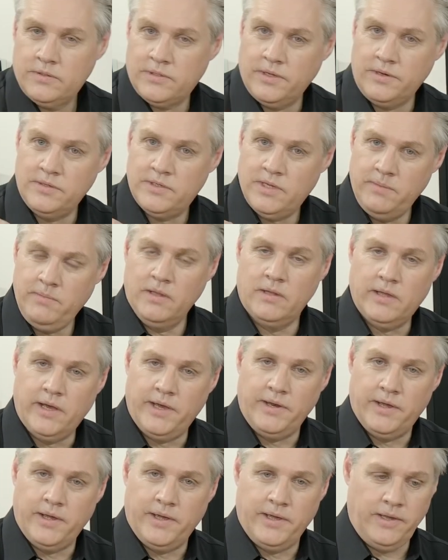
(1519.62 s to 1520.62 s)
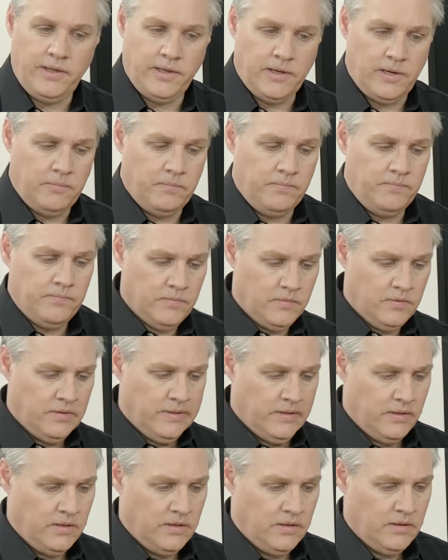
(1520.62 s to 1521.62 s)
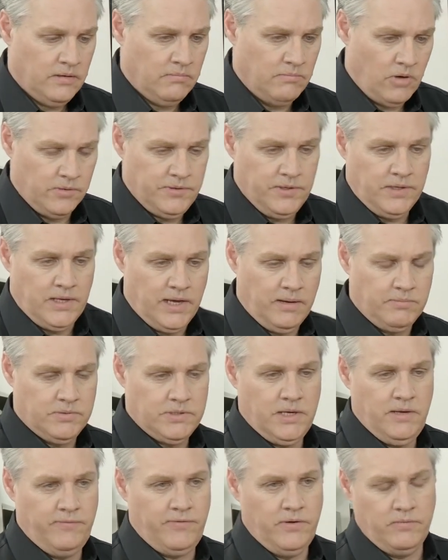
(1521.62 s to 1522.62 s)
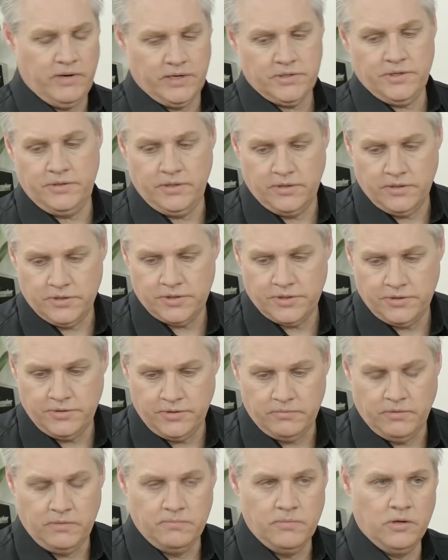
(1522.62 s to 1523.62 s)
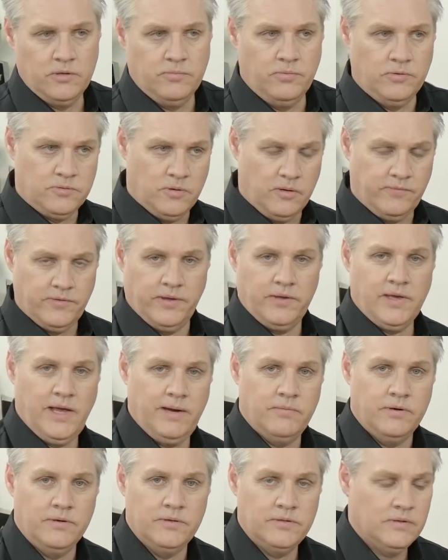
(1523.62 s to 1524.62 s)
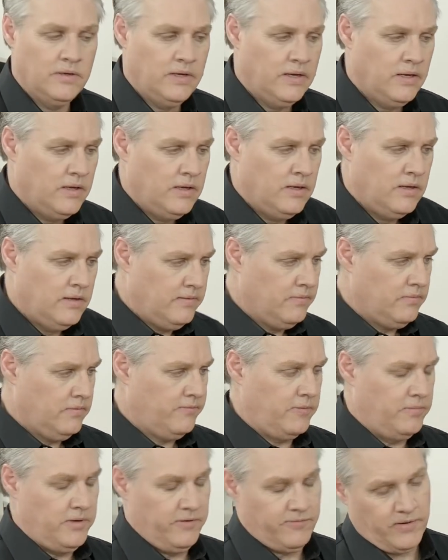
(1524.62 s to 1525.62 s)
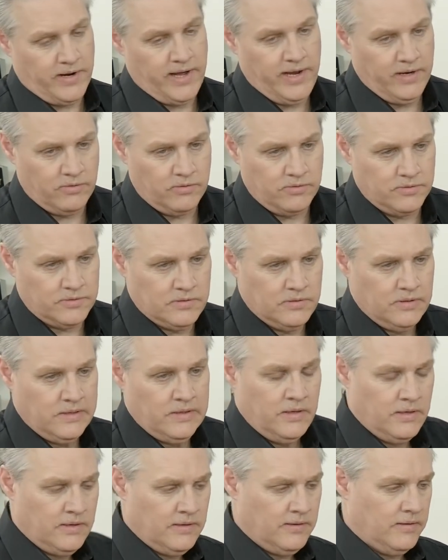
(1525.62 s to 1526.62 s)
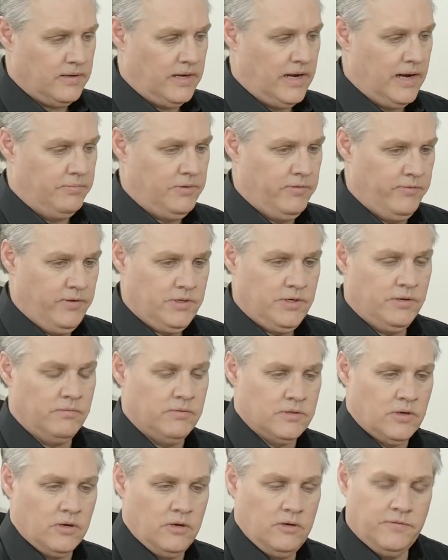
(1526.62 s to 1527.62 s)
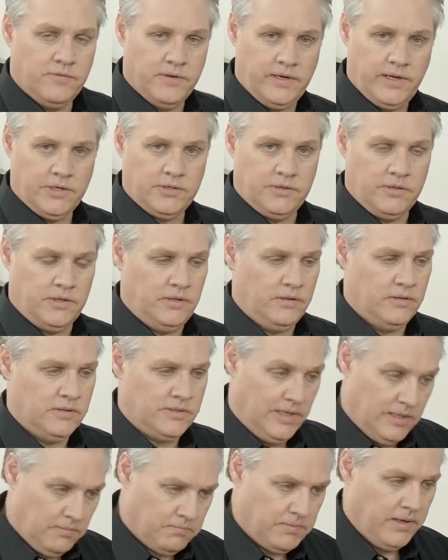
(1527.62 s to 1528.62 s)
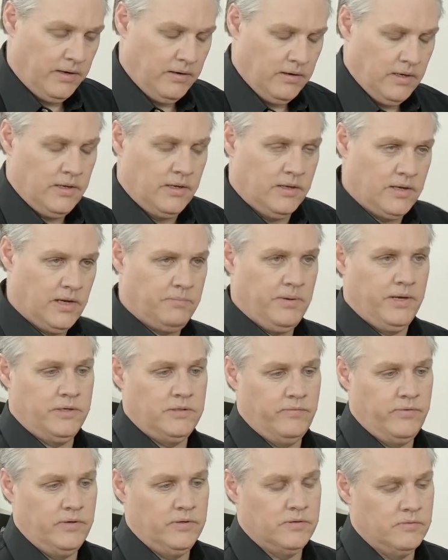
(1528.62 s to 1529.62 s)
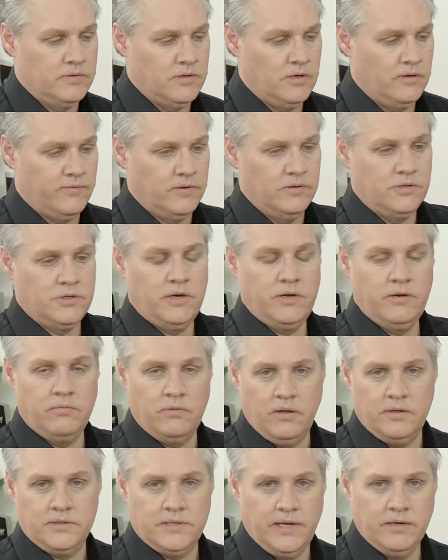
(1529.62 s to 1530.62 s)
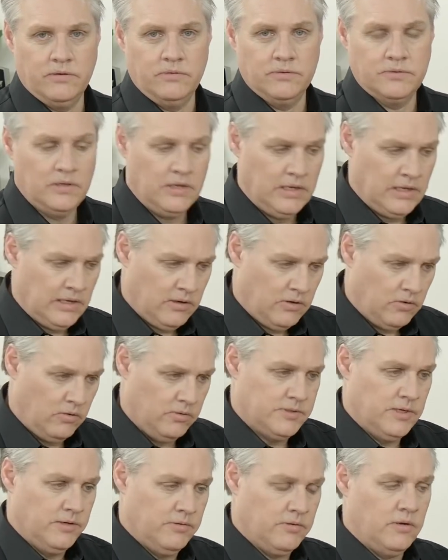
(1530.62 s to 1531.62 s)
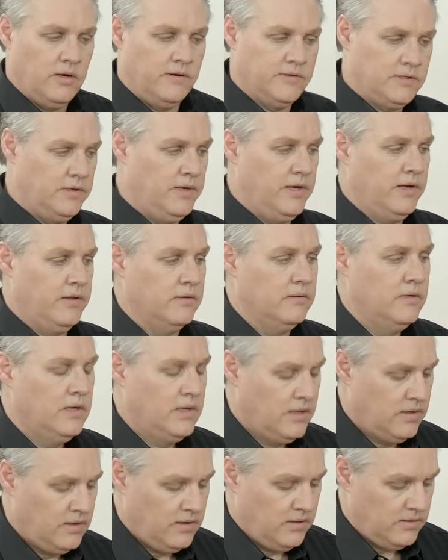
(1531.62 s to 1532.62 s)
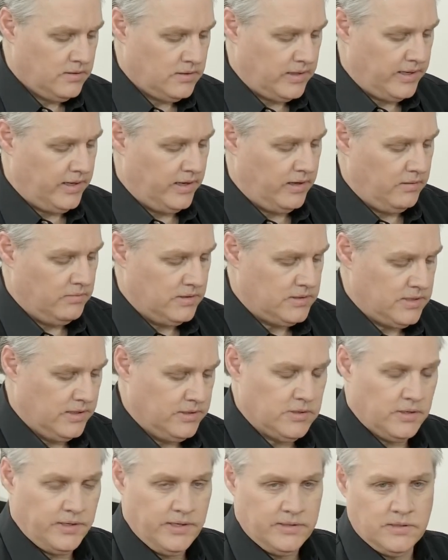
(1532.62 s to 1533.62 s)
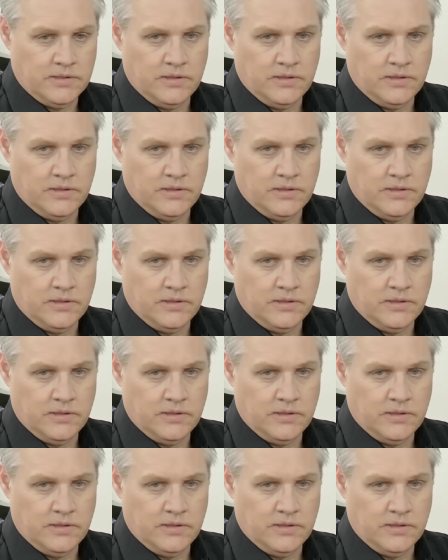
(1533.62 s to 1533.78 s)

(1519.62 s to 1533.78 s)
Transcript: a multicam, say if you actually did a shoot with multiple 12K cameras from different angles, DaVinci Resolve can actually, the sync bin in the cut page in DaVinci Resolve can show you all those angles all synchronized together. And then essentially it's